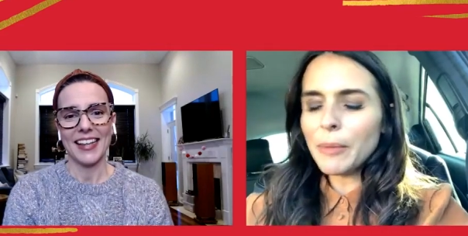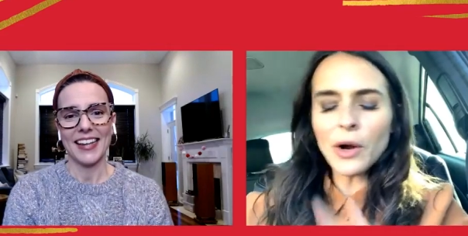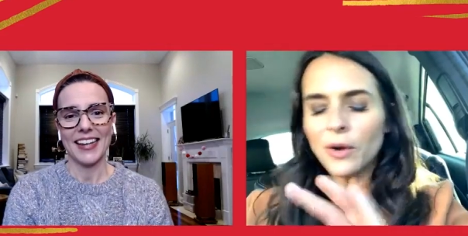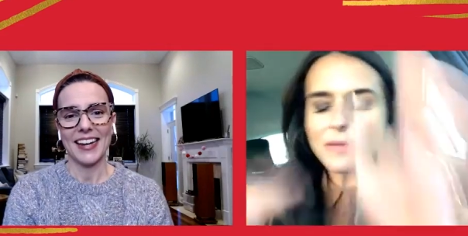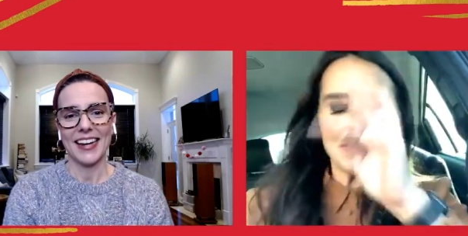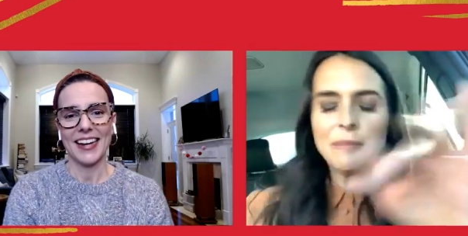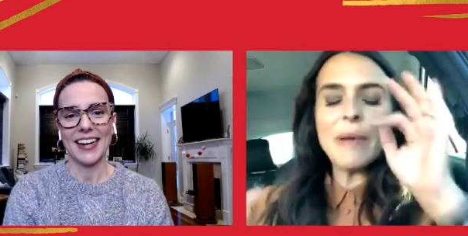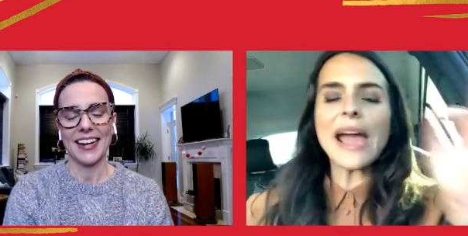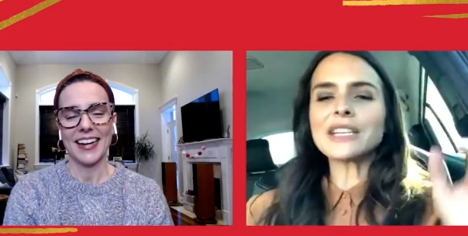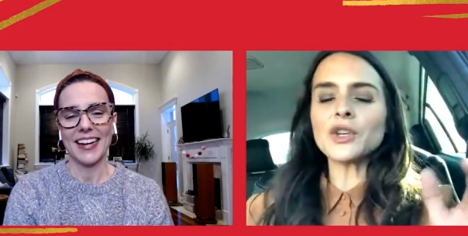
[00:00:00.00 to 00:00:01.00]
Speaker 1: But uh, yeah. uh,
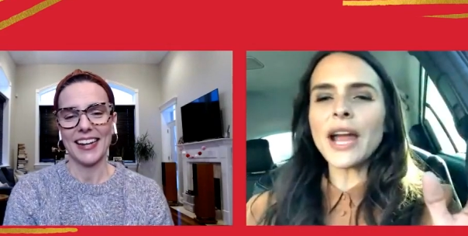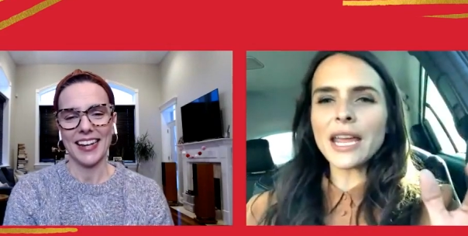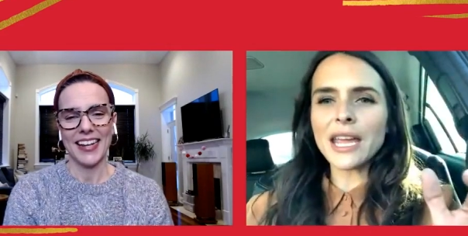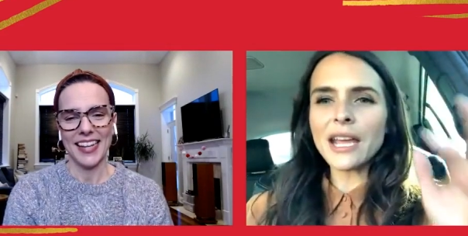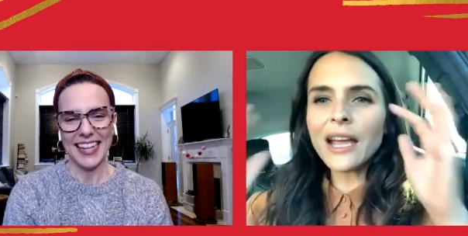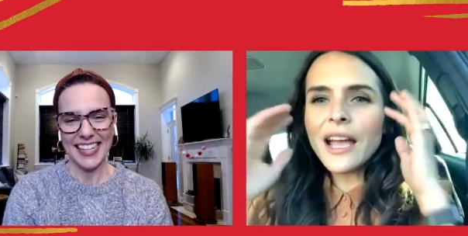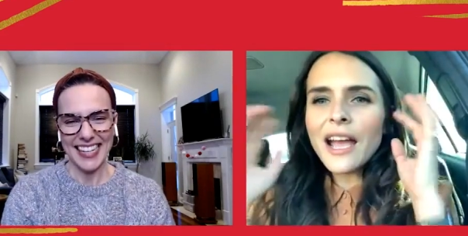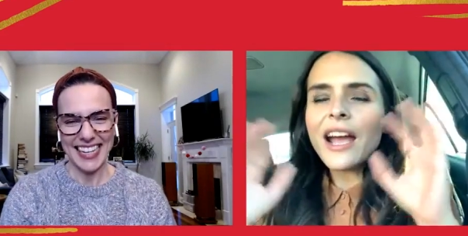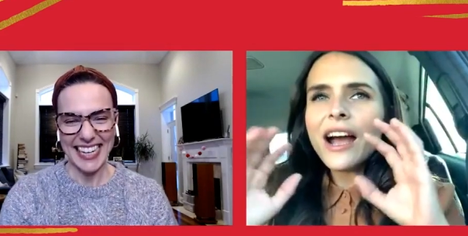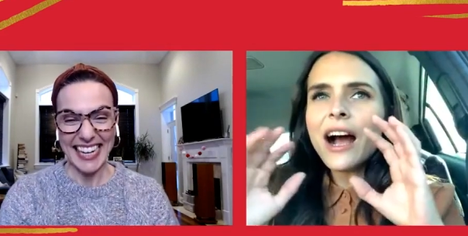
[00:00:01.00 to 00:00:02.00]
backtracking,
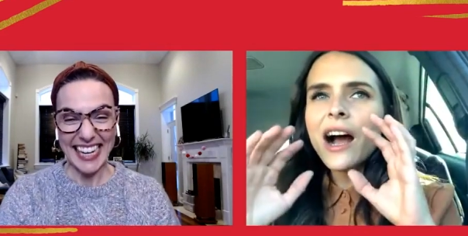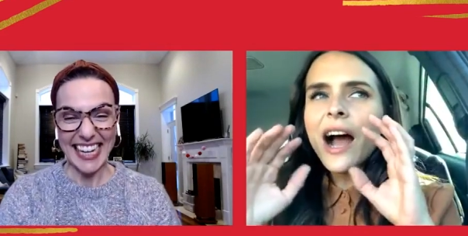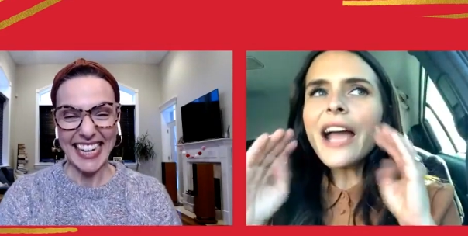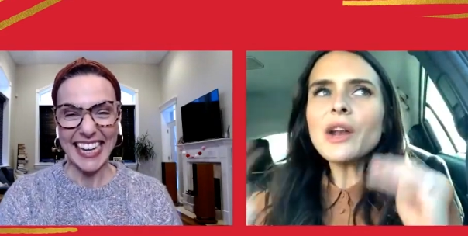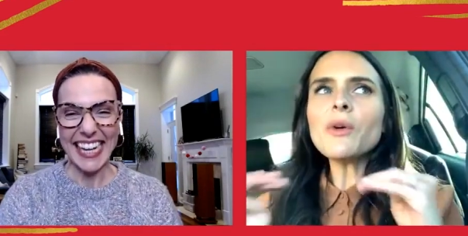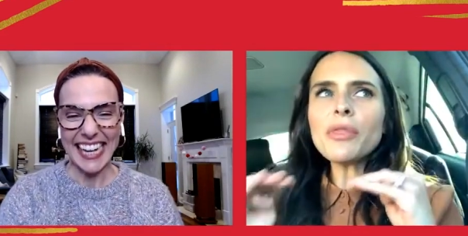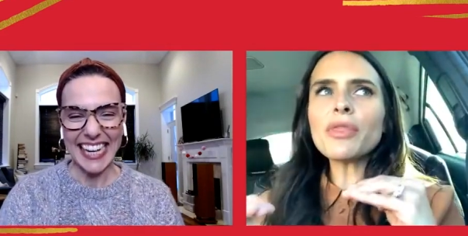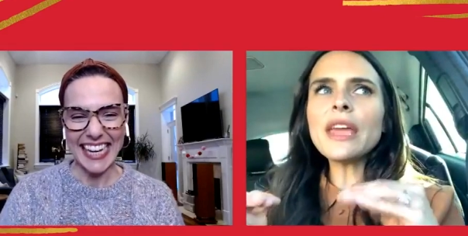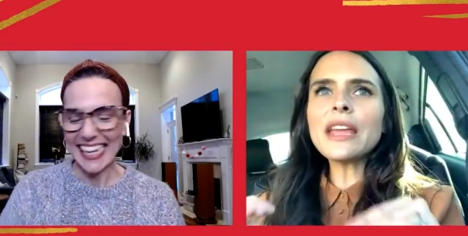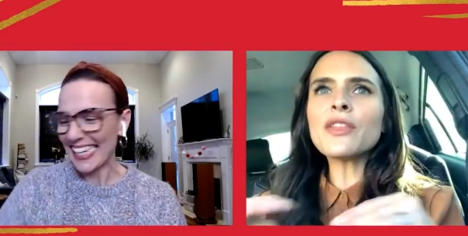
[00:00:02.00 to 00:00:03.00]
I don't
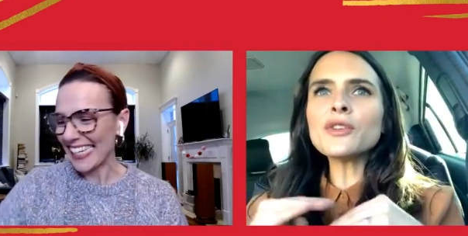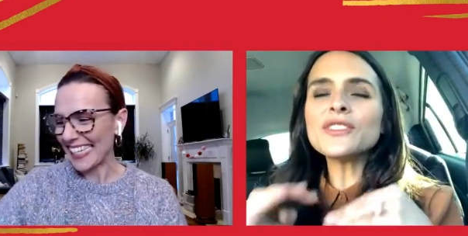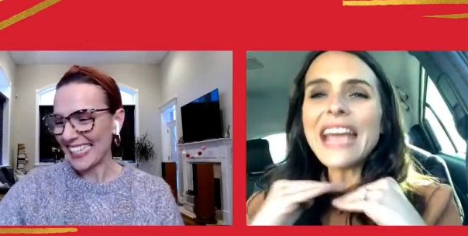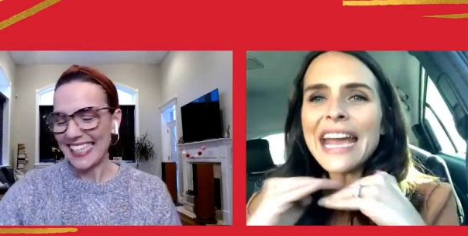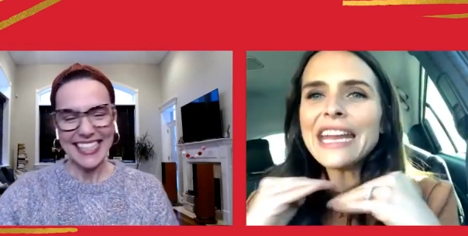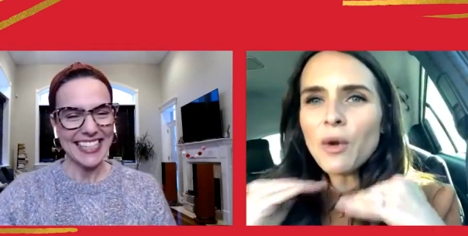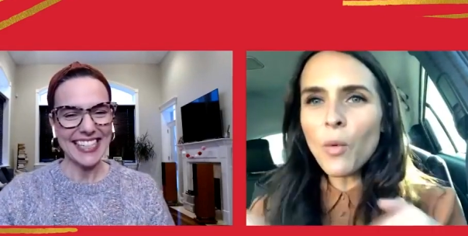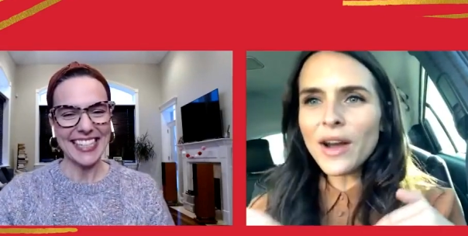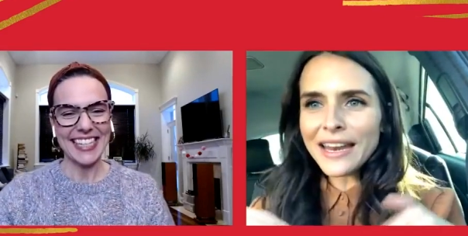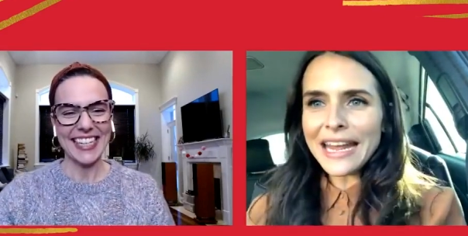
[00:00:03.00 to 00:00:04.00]
think there's
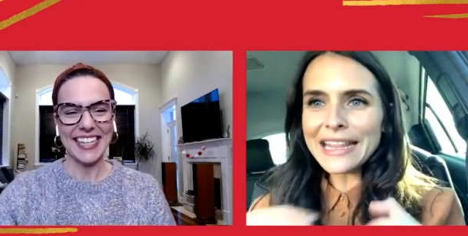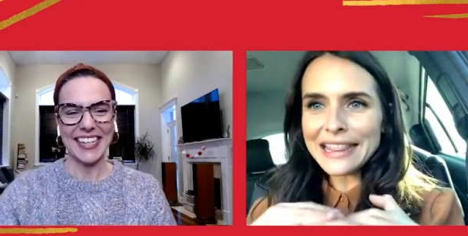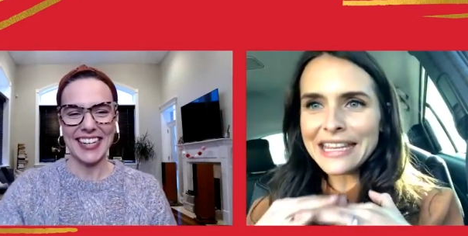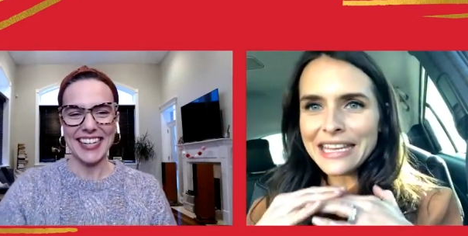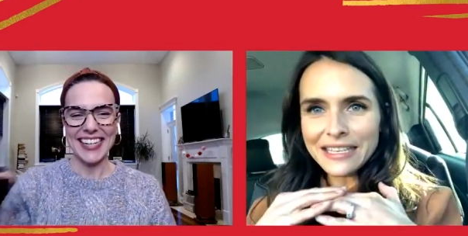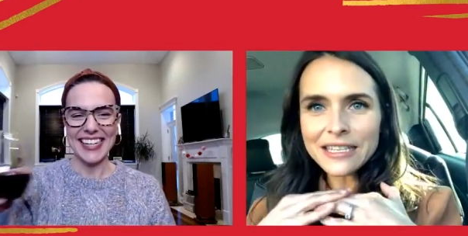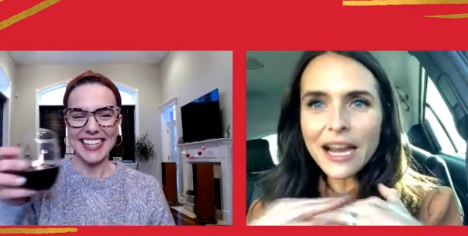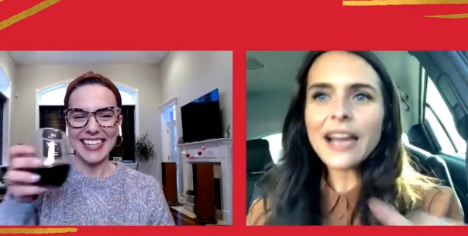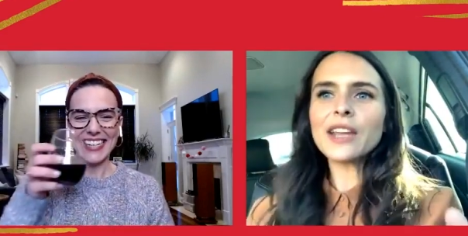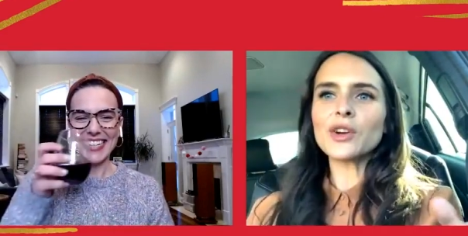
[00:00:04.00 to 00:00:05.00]
anyone in the
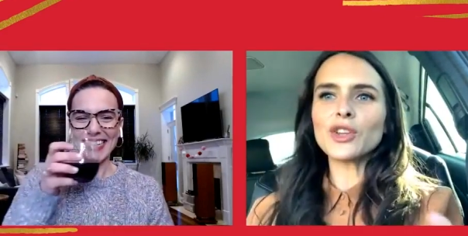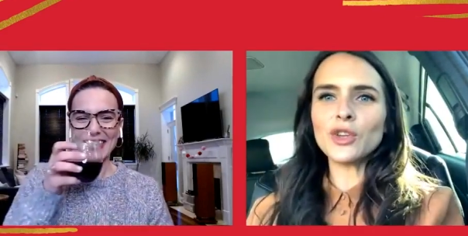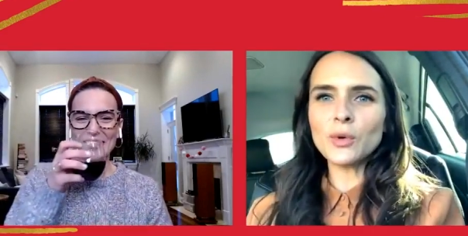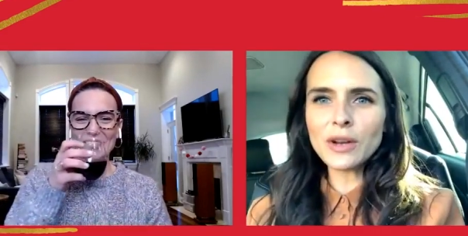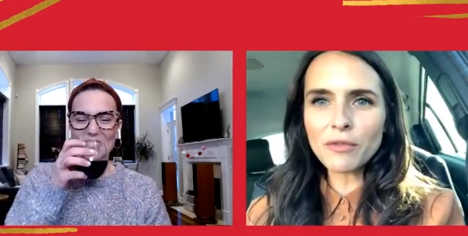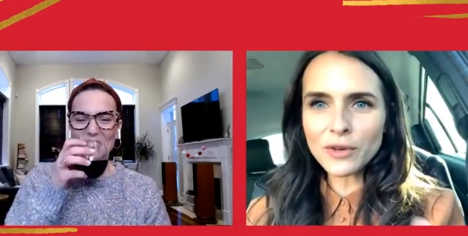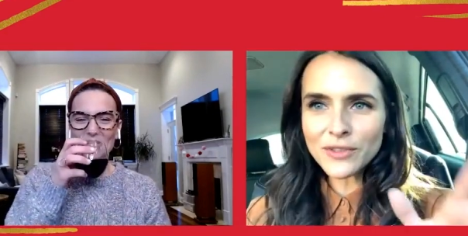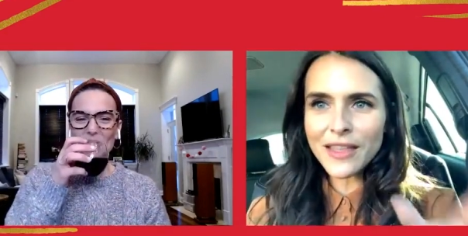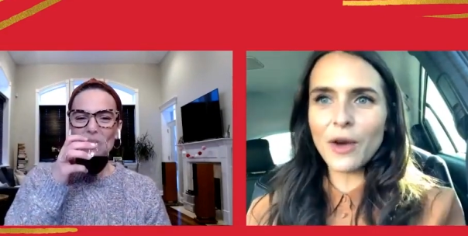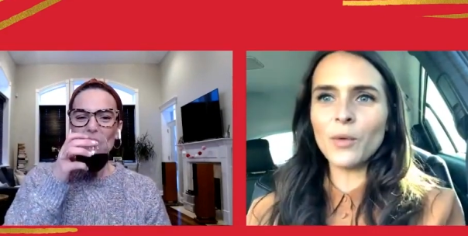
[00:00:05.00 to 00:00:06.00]
entire
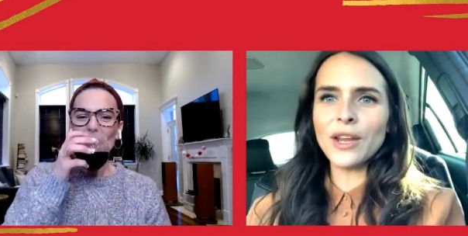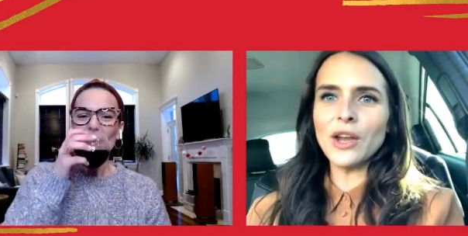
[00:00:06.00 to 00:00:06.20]
universe that we